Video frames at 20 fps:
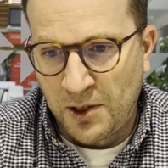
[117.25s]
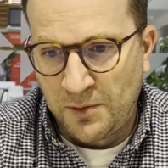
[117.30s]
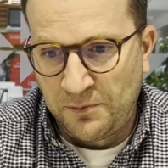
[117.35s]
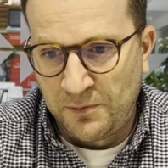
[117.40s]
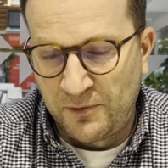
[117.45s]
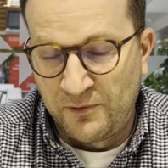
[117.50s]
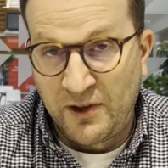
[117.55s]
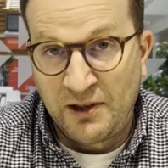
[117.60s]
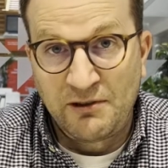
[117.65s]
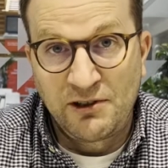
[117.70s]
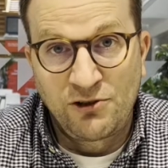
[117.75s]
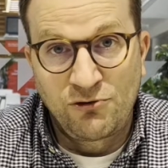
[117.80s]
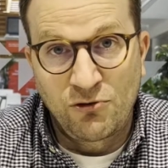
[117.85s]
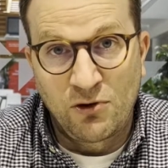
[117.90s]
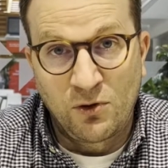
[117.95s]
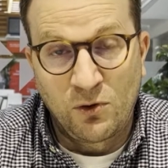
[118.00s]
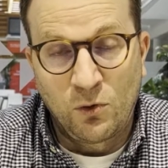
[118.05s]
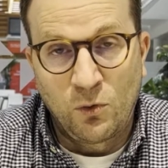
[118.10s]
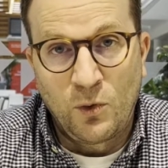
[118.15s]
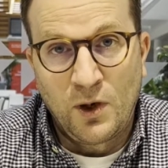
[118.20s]
very
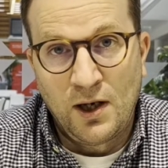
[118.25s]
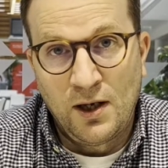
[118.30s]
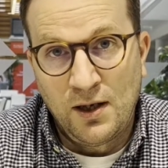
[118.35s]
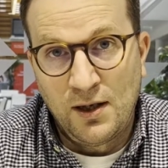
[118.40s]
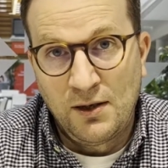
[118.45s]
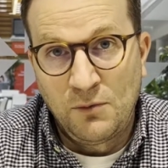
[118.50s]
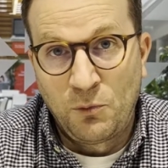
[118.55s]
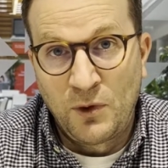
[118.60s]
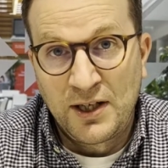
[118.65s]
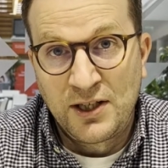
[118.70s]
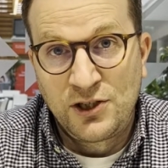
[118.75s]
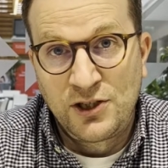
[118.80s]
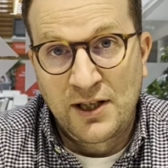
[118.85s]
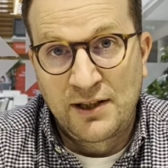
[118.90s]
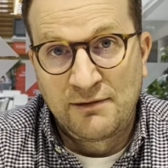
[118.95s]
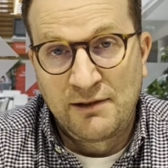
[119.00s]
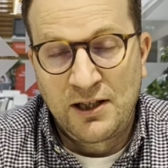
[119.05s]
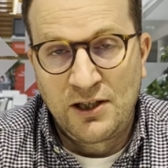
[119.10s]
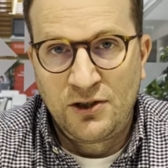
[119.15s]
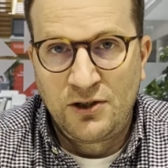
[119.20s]
strong wind
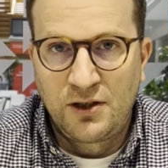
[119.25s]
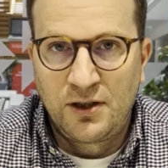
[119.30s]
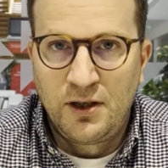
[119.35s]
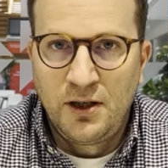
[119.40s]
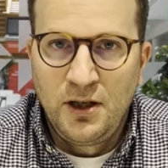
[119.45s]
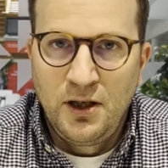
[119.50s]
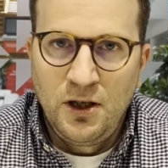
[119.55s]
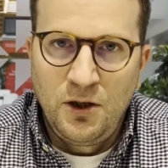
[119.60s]
generation,